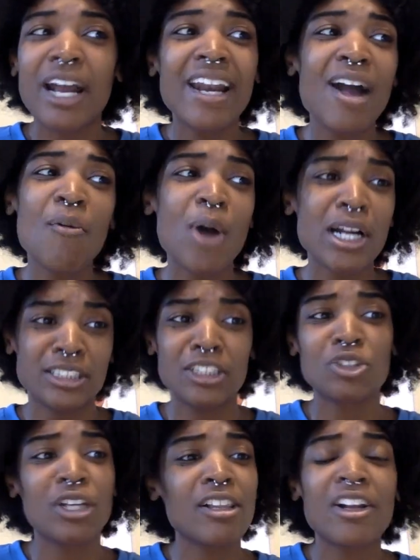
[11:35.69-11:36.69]
And I watched the
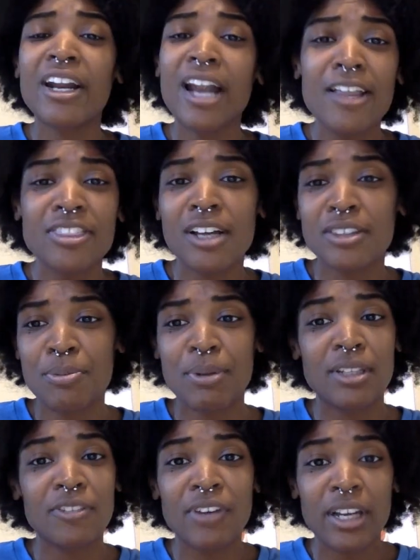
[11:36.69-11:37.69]
trailer and I thought the
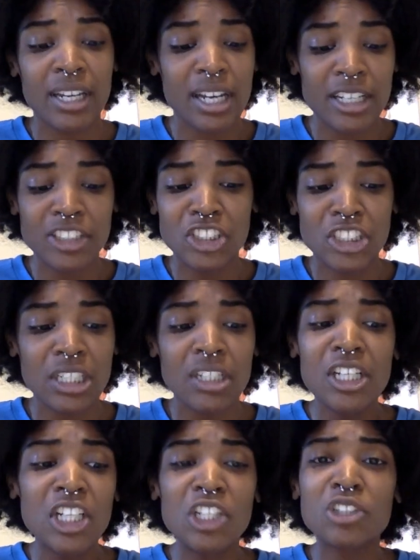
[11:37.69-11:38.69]
motherfucking Us shit
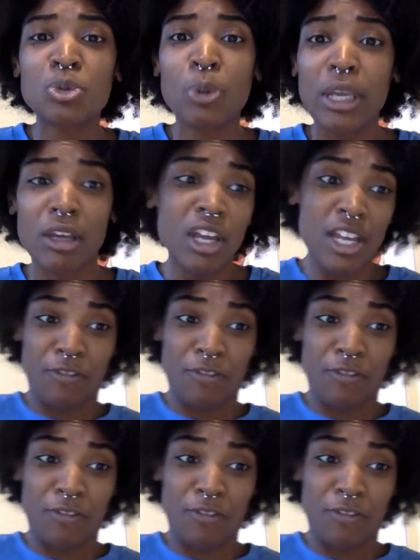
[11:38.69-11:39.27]
looked weak.